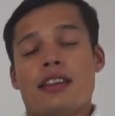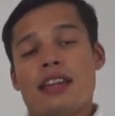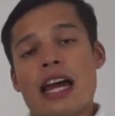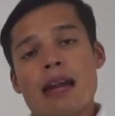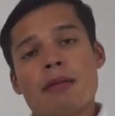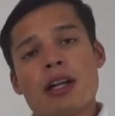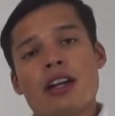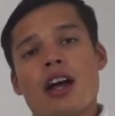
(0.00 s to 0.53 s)

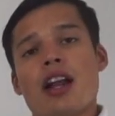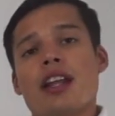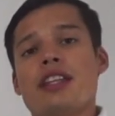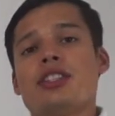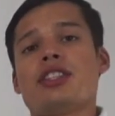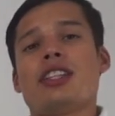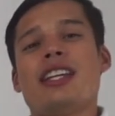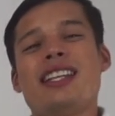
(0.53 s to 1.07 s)
that much
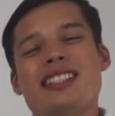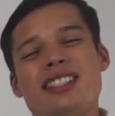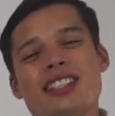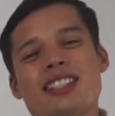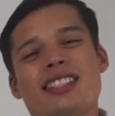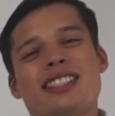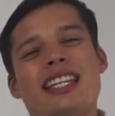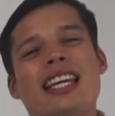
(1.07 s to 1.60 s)
knowledge, it
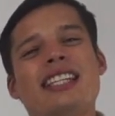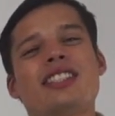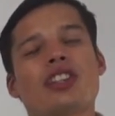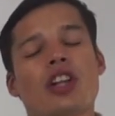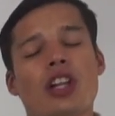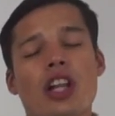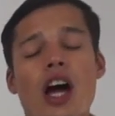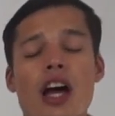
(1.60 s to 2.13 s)
just
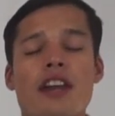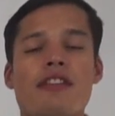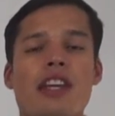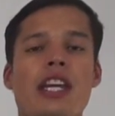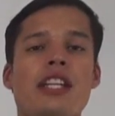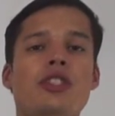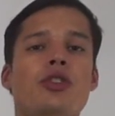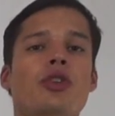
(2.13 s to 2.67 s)
takes a lot
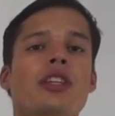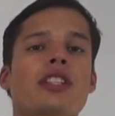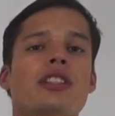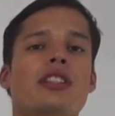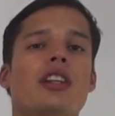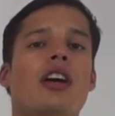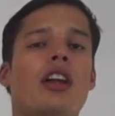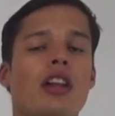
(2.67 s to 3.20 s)
of
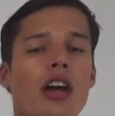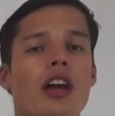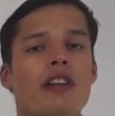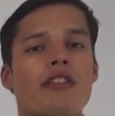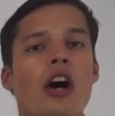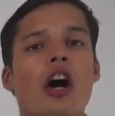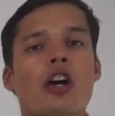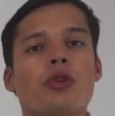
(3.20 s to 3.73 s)
interest, a lot
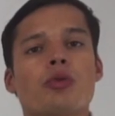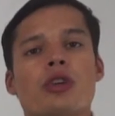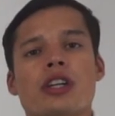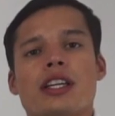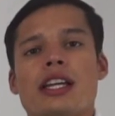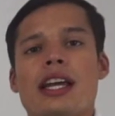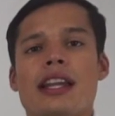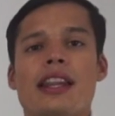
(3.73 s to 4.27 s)
of hard
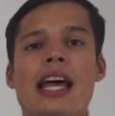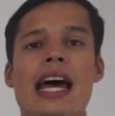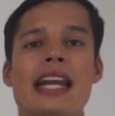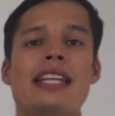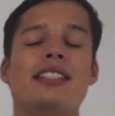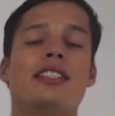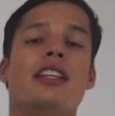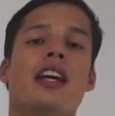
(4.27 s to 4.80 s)
work, and that
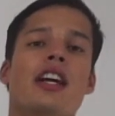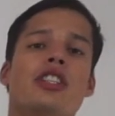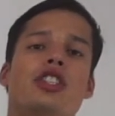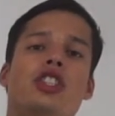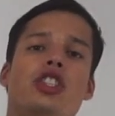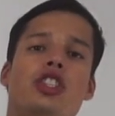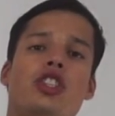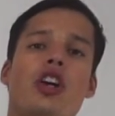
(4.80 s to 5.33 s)
is
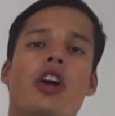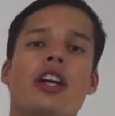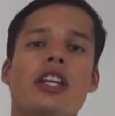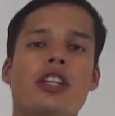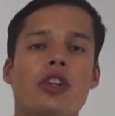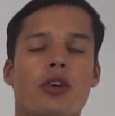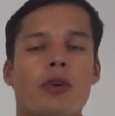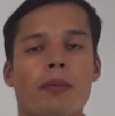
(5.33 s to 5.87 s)

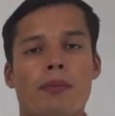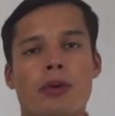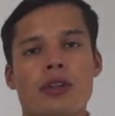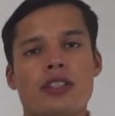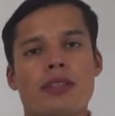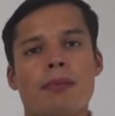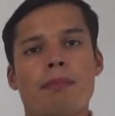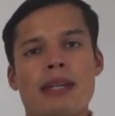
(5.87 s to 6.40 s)
starting your own
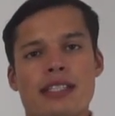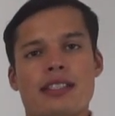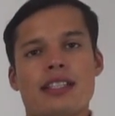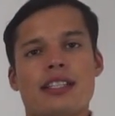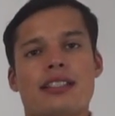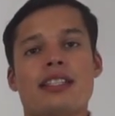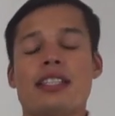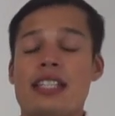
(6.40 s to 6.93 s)

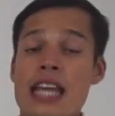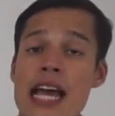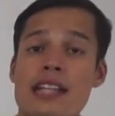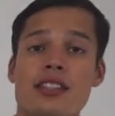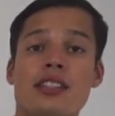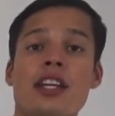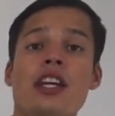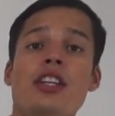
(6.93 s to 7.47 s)
business.
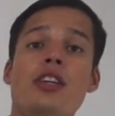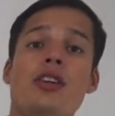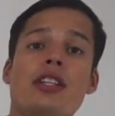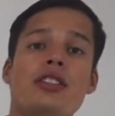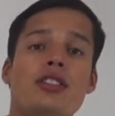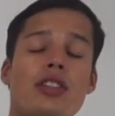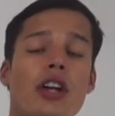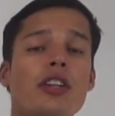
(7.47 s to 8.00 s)
Yes, you
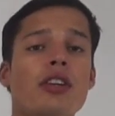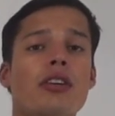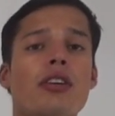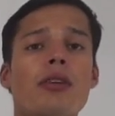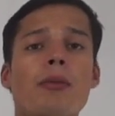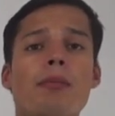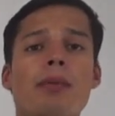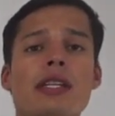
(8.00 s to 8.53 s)
can start
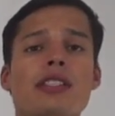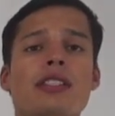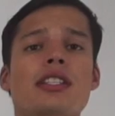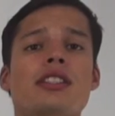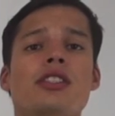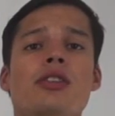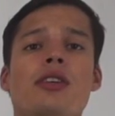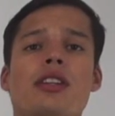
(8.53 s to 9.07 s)
your own
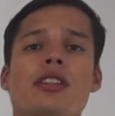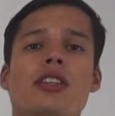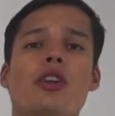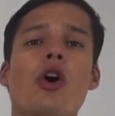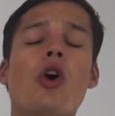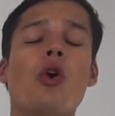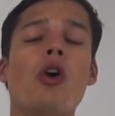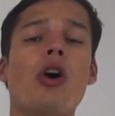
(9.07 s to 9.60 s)
business, you can
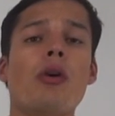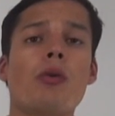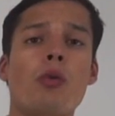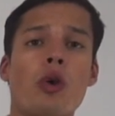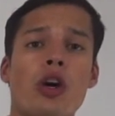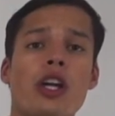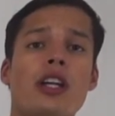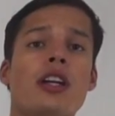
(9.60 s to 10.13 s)
go
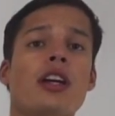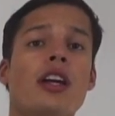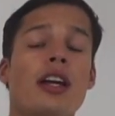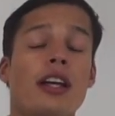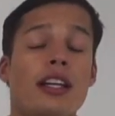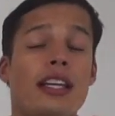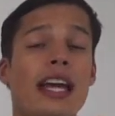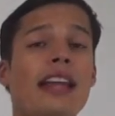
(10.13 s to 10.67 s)
work,
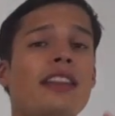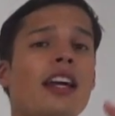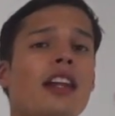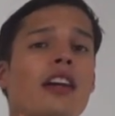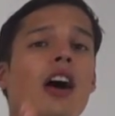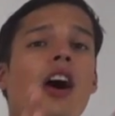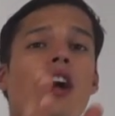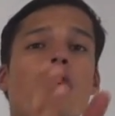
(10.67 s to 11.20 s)
get
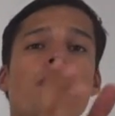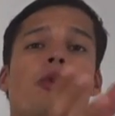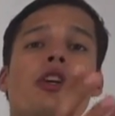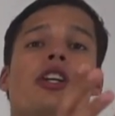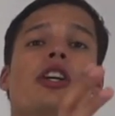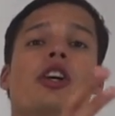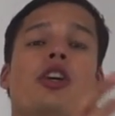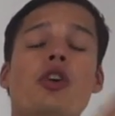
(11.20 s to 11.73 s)
that hard
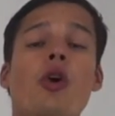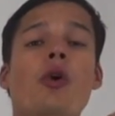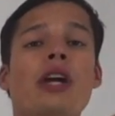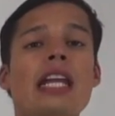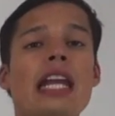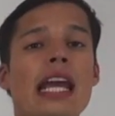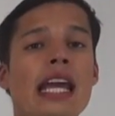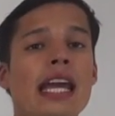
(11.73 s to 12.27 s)
work
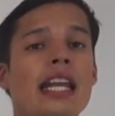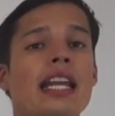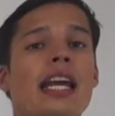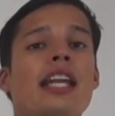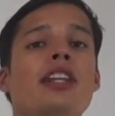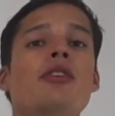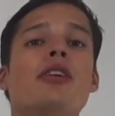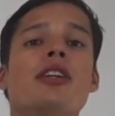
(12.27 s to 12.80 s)
going in,
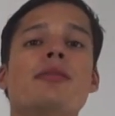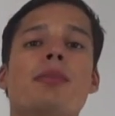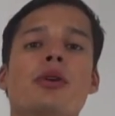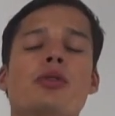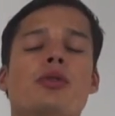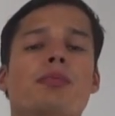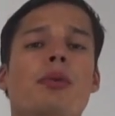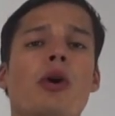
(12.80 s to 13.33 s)
and you can
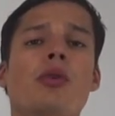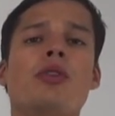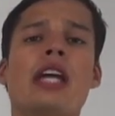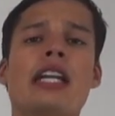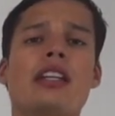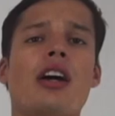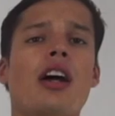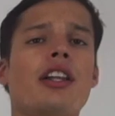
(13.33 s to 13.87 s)
postpone
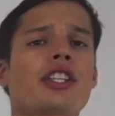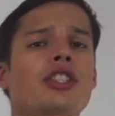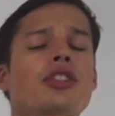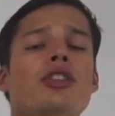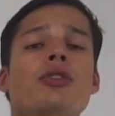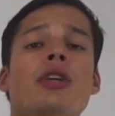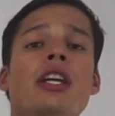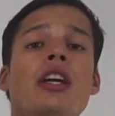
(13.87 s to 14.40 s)
that college
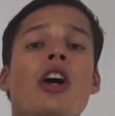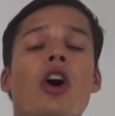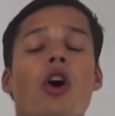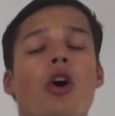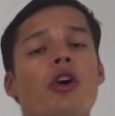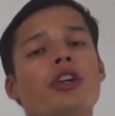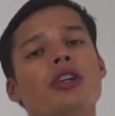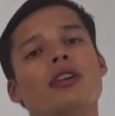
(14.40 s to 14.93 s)
degree,
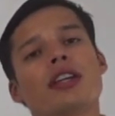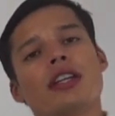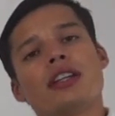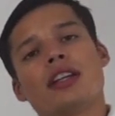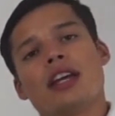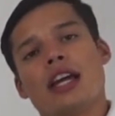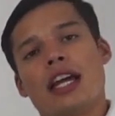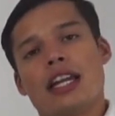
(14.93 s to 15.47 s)
or you
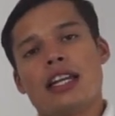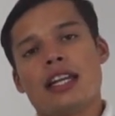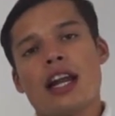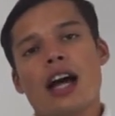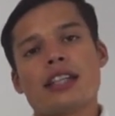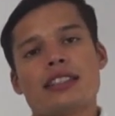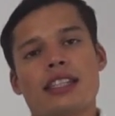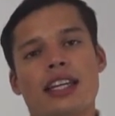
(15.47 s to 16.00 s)
can
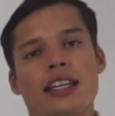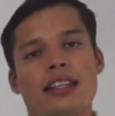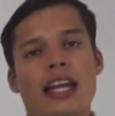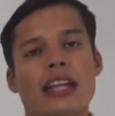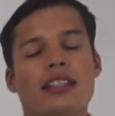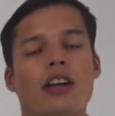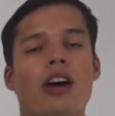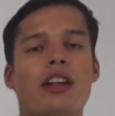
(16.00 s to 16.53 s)
not take
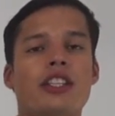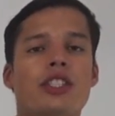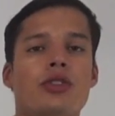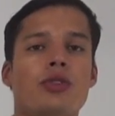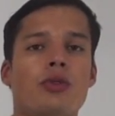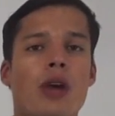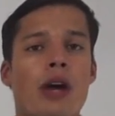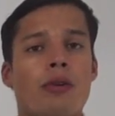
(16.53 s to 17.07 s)
that college
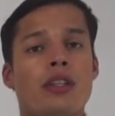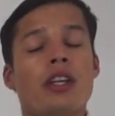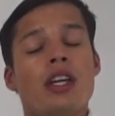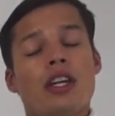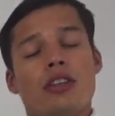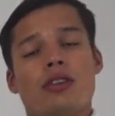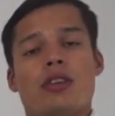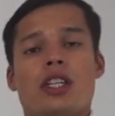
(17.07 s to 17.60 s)
route.
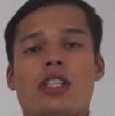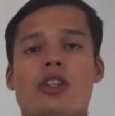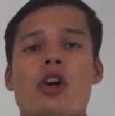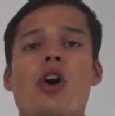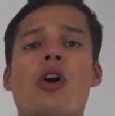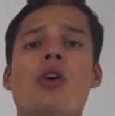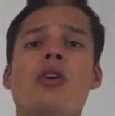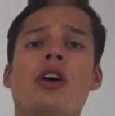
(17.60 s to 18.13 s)
You can
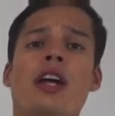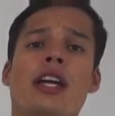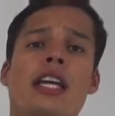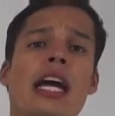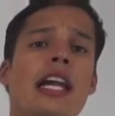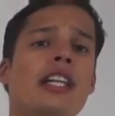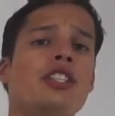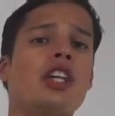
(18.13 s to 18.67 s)
go
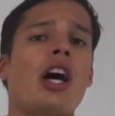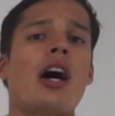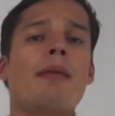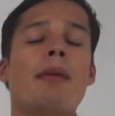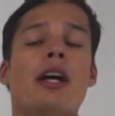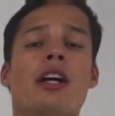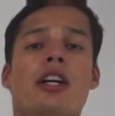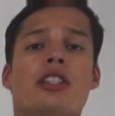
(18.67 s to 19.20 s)
get a
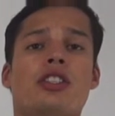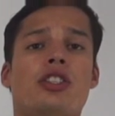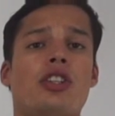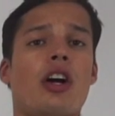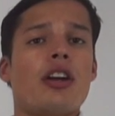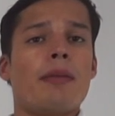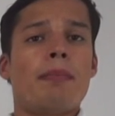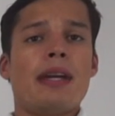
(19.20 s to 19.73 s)
job,
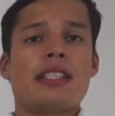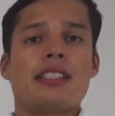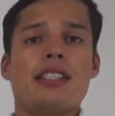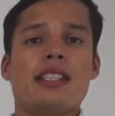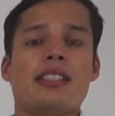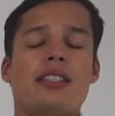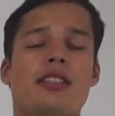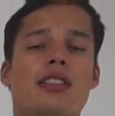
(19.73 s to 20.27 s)
start a
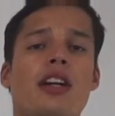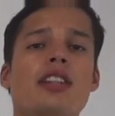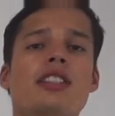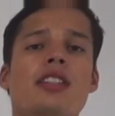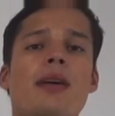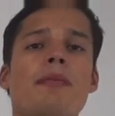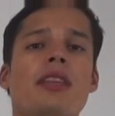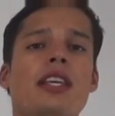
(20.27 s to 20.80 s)
business, start
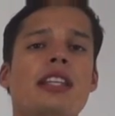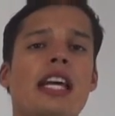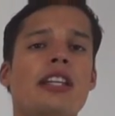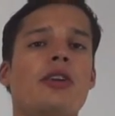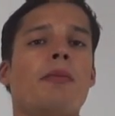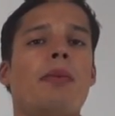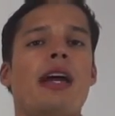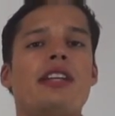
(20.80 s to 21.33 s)
something that
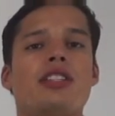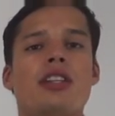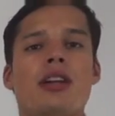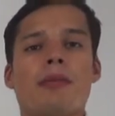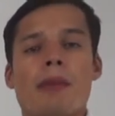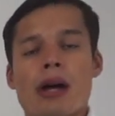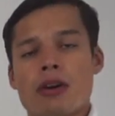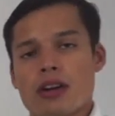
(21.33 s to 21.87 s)
you're
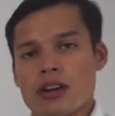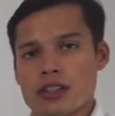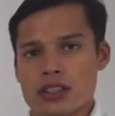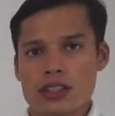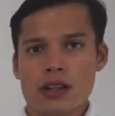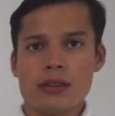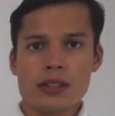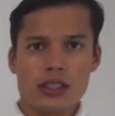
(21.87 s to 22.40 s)
passionate about, or
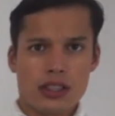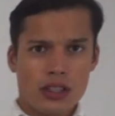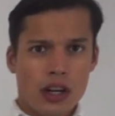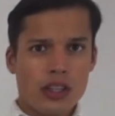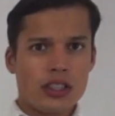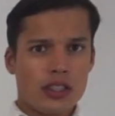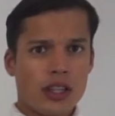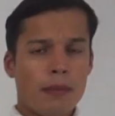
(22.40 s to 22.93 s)

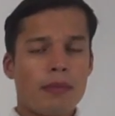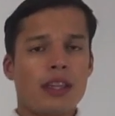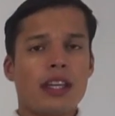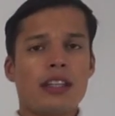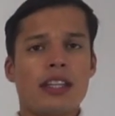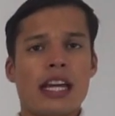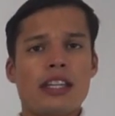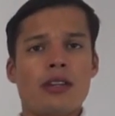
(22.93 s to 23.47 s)
start
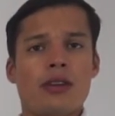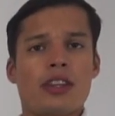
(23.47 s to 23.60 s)
something that